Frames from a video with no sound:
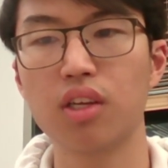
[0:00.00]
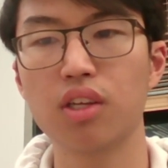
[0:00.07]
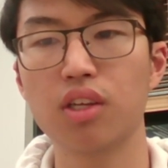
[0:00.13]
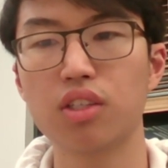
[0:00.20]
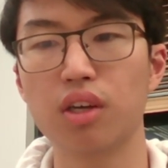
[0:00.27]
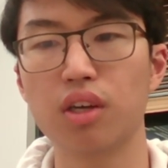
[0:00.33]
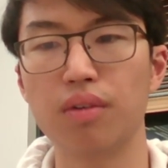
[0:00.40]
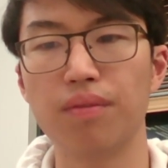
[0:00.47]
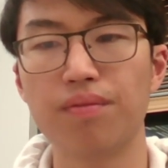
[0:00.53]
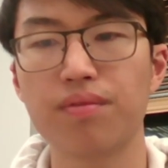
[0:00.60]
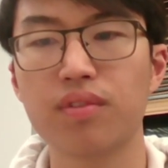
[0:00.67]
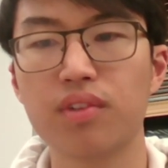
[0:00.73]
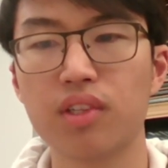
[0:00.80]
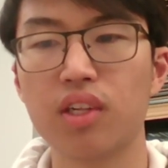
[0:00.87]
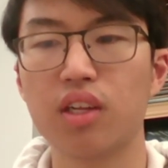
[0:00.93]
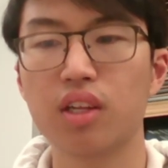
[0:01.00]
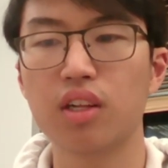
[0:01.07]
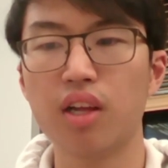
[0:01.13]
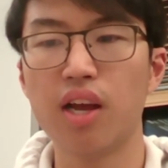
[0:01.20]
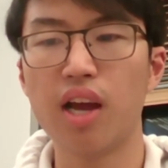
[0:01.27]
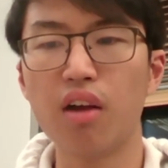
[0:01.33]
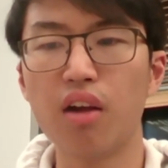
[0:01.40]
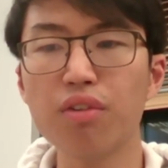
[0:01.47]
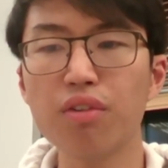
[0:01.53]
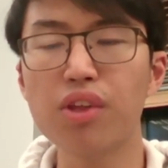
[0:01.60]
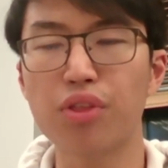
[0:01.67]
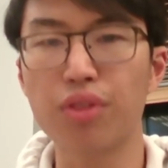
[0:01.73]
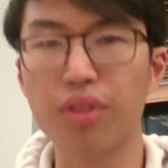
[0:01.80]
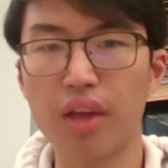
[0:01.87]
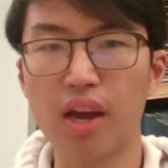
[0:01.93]
So, out
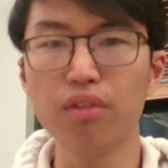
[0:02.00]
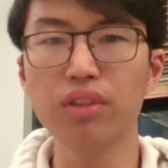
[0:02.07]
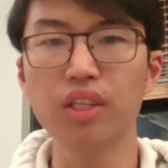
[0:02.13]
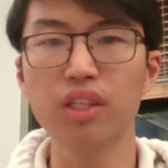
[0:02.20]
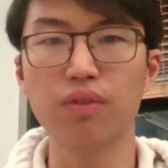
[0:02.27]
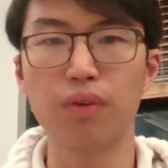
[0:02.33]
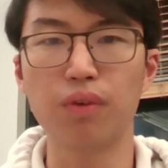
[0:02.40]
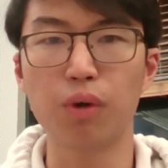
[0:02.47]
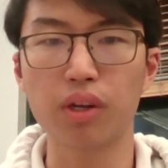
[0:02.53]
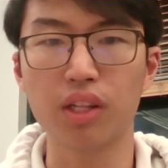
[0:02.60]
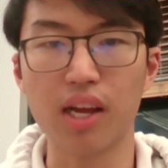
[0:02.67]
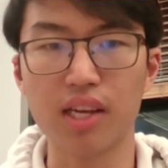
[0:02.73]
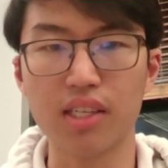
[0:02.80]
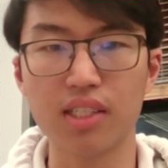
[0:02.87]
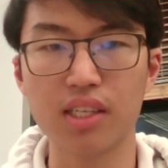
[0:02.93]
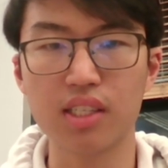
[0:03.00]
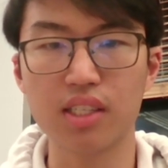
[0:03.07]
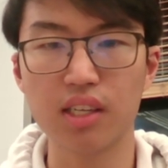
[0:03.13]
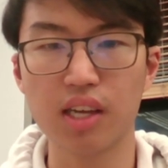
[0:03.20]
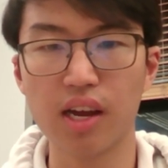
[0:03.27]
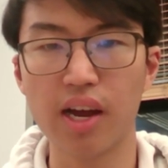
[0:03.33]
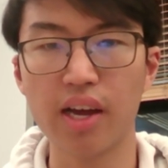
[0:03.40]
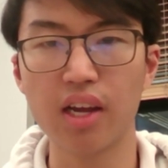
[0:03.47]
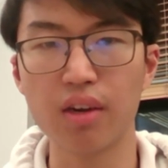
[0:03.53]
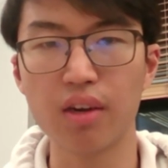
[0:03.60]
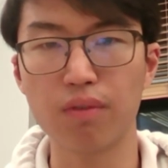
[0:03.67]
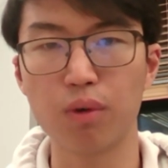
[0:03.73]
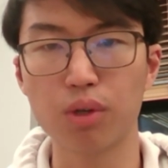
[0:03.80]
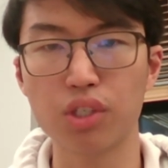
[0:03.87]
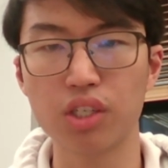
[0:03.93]
of these four classes, I
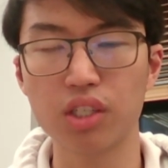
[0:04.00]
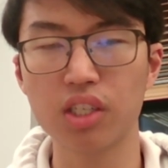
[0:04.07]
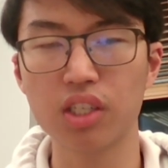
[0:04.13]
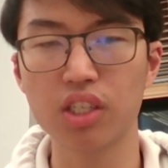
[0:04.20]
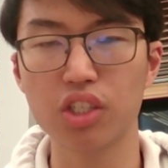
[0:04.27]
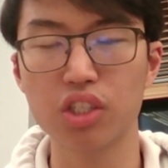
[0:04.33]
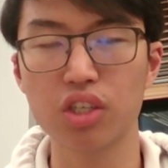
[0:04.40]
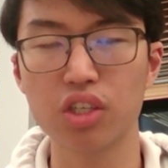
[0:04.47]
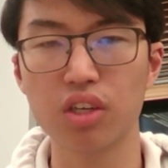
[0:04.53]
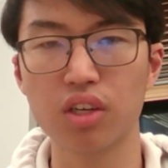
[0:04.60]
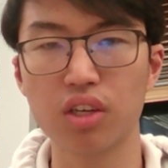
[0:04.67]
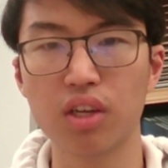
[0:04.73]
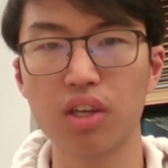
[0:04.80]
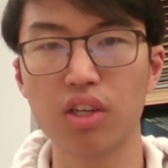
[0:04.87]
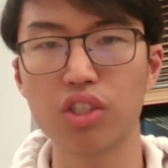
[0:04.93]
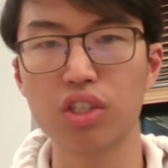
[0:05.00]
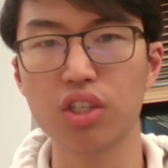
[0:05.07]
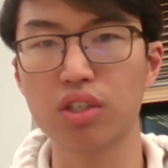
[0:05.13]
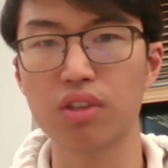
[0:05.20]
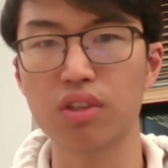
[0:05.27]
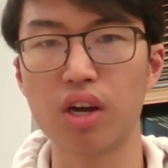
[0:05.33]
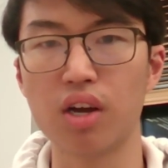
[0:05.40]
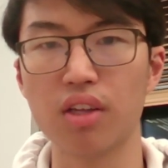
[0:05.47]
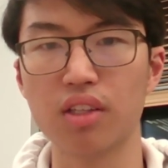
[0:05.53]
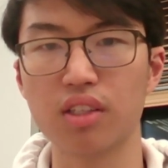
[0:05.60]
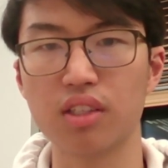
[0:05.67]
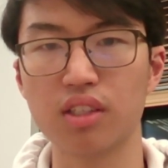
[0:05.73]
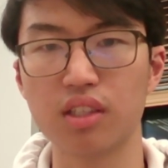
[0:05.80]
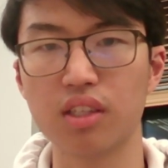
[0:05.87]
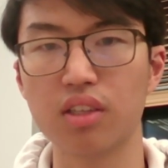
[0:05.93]
unfortunately just
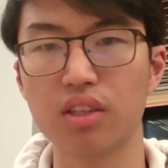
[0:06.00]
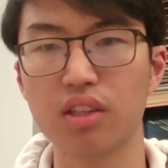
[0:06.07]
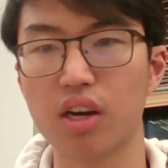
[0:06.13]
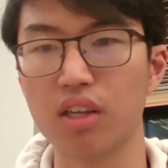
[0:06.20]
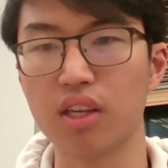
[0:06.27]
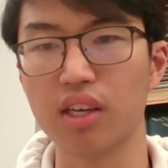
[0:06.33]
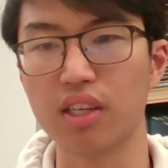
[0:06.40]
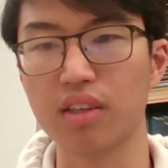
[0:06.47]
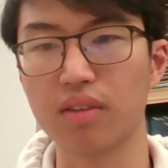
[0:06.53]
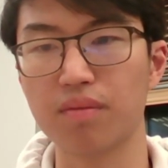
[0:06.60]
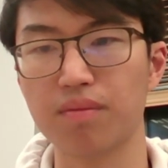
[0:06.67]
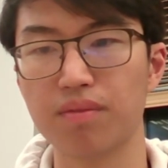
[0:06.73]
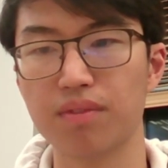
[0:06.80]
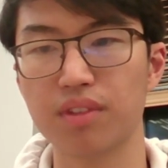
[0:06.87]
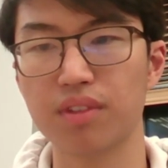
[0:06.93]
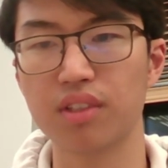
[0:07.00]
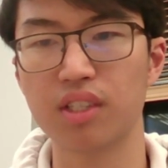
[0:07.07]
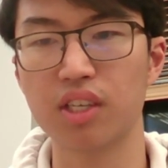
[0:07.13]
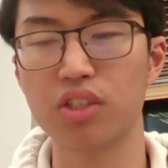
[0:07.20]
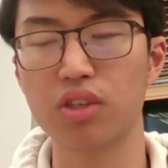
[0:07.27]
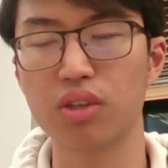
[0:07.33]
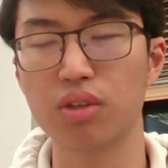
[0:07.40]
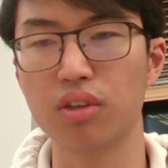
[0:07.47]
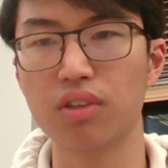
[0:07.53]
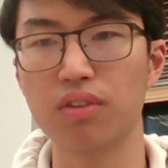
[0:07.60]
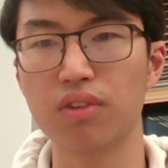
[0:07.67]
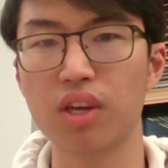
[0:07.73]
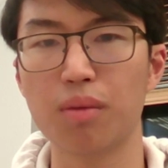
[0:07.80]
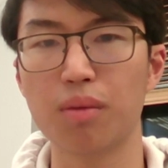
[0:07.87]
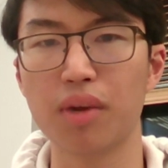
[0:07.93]
thought like digital
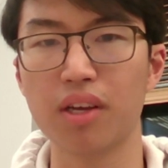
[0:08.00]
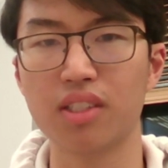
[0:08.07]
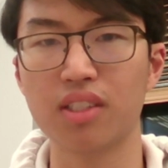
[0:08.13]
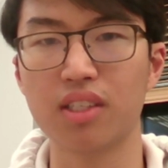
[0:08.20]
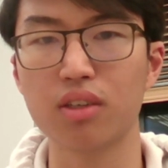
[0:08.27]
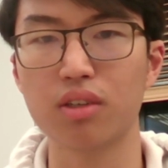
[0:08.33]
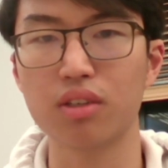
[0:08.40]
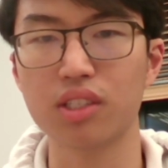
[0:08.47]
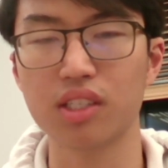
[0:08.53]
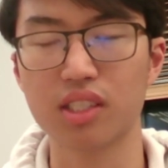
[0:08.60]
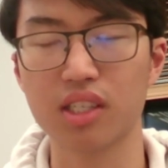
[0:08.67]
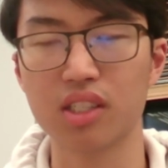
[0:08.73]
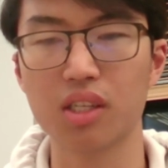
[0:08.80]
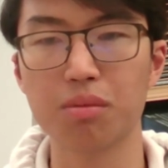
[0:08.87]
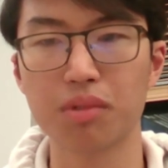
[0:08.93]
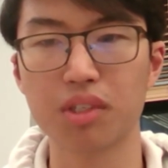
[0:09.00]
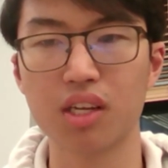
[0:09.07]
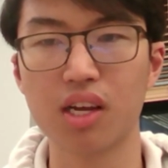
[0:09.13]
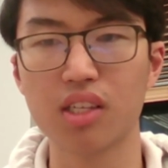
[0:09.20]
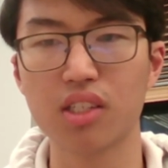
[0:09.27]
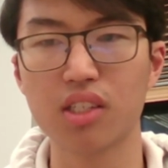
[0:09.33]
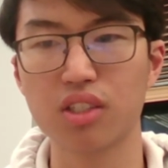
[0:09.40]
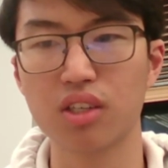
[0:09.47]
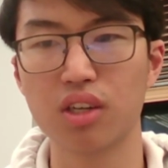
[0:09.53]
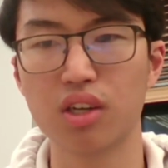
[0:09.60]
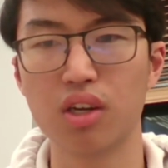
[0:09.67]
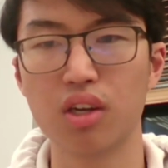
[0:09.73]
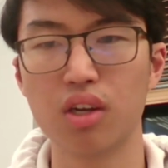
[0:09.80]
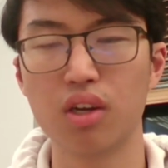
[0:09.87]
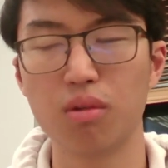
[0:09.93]
thought my signals and systems class
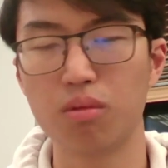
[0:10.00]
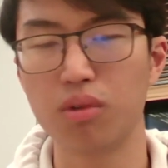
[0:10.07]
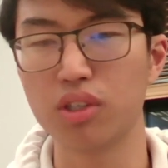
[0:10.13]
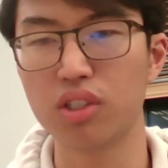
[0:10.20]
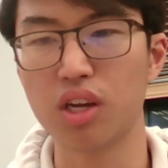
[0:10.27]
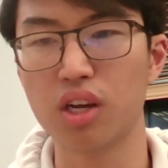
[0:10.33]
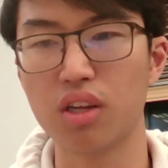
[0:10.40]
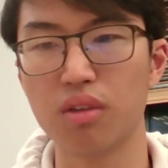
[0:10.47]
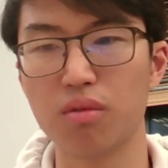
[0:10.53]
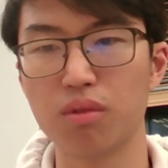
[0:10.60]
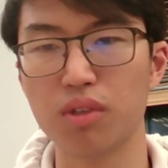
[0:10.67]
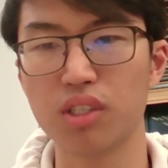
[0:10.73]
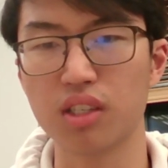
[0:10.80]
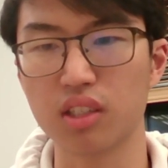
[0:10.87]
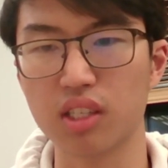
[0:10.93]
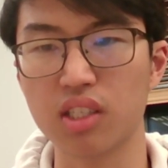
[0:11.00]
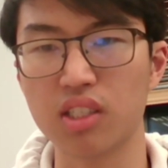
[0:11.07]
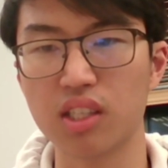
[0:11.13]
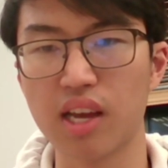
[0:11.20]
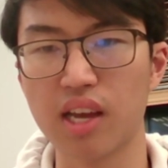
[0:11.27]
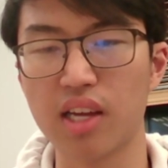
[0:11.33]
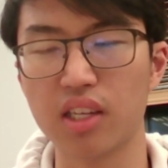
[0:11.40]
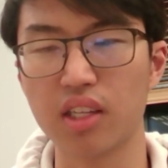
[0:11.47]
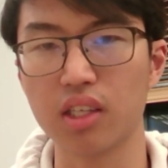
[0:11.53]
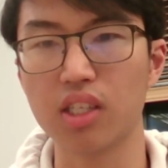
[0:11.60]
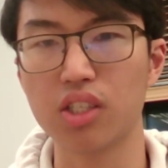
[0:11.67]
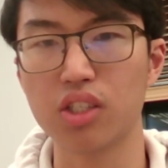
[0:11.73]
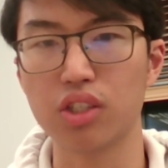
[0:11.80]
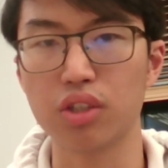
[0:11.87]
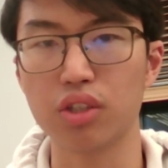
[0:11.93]
was the least had the
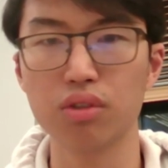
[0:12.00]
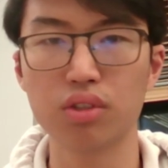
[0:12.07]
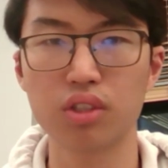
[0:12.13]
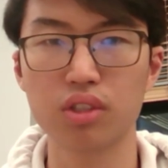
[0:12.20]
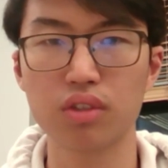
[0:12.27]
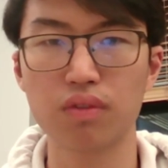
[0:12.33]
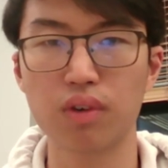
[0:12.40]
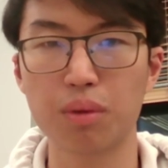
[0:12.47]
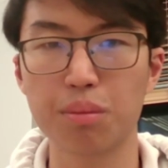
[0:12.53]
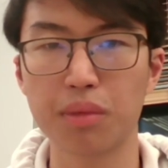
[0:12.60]
least use for